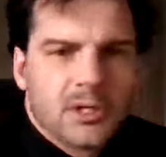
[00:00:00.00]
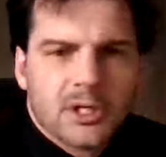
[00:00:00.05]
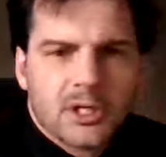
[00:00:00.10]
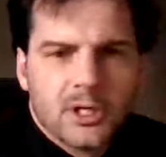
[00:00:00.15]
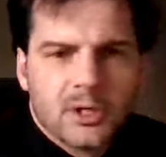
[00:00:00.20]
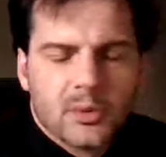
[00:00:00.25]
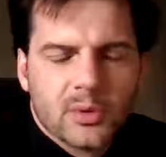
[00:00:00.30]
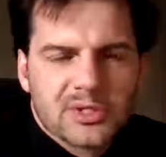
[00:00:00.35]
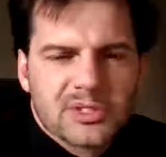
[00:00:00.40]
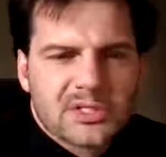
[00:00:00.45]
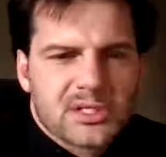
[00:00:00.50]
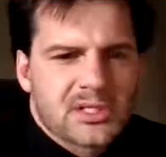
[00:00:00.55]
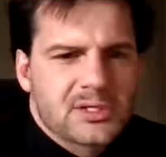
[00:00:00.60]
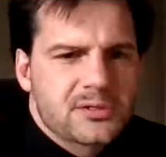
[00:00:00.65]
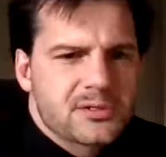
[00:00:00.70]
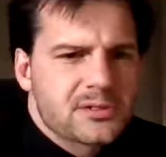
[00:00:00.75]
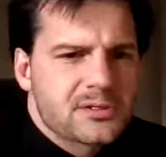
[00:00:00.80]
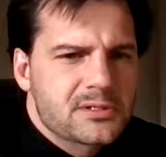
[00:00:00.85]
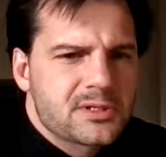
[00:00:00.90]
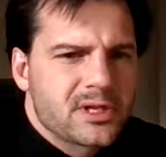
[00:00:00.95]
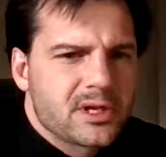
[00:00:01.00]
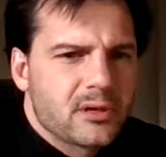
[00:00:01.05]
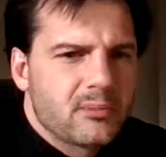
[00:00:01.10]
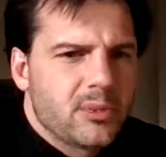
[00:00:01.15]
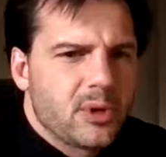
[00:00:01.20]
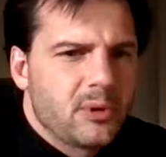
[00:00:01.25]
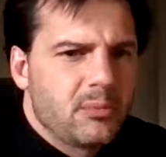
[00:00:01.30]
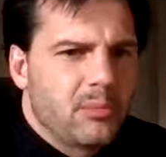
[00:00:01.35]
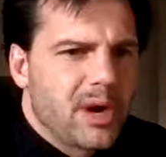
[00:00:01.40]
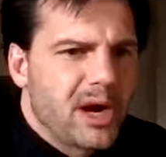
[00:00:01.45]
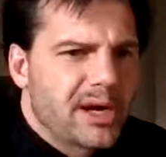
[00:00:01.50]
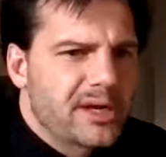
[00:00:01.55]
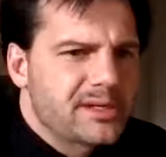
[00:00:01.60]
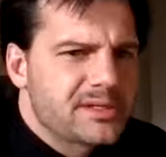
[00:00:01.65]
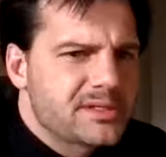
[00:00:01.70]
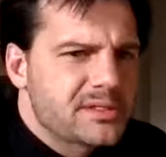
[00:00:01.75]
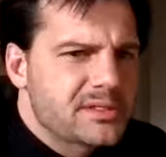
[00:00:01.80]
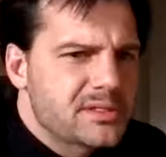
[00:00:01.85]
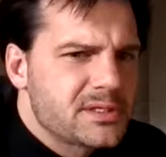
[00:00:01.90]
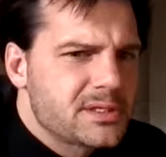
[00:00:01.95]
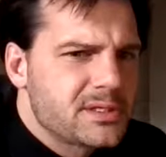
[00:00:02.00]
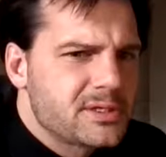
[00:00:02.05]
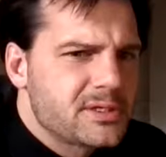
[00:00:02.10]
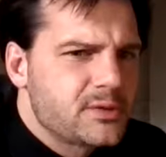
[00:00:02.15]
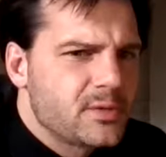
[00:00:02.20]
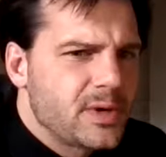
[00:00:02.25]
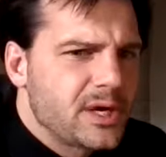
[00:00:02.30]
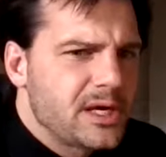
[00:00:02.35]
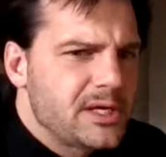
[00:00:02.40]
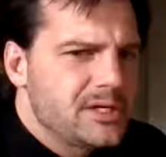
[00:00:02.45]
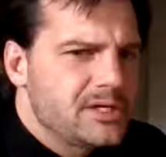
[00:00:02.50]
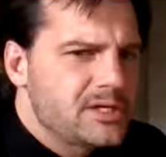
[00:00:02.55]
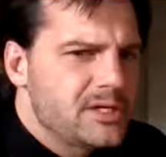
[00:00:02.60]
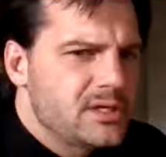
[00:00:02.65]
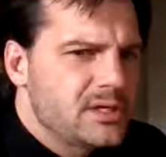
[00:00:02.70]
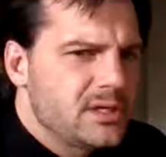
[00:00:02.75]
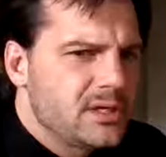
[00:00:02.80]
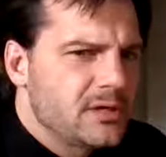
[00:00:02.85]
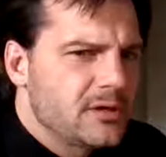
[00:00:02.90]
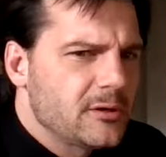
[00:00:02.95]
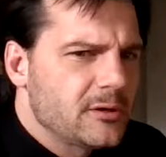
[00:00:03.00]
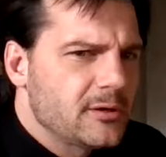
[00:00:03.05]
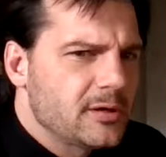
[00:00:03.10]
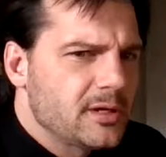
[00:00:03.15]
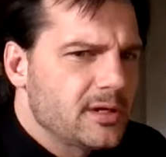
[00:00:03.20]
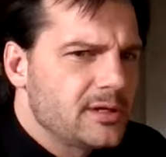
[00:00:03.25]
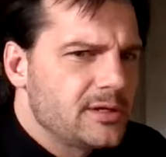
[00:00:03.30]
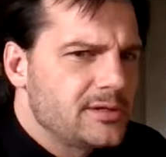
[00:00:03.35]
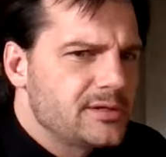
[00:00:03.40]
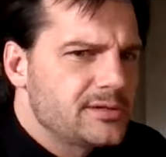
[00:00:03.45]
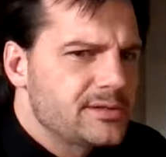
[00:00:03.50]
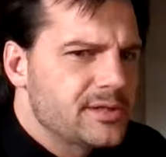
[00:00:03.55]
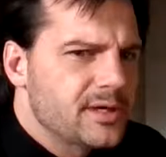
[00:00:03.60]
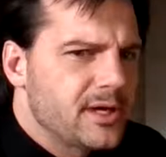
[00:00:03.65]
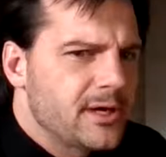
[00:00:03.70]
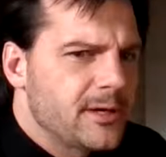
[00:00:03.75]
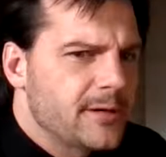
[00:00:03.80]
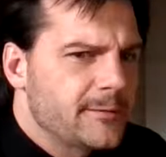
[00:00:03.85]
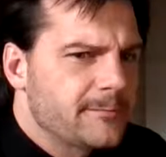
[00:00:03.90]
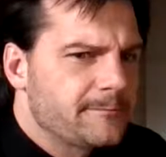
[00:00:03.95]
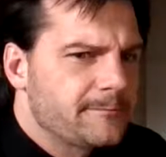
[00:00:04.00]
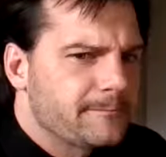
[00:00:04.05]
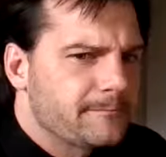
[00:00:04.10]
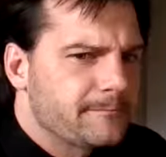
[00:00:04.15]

You know what's interesting about my situation here is I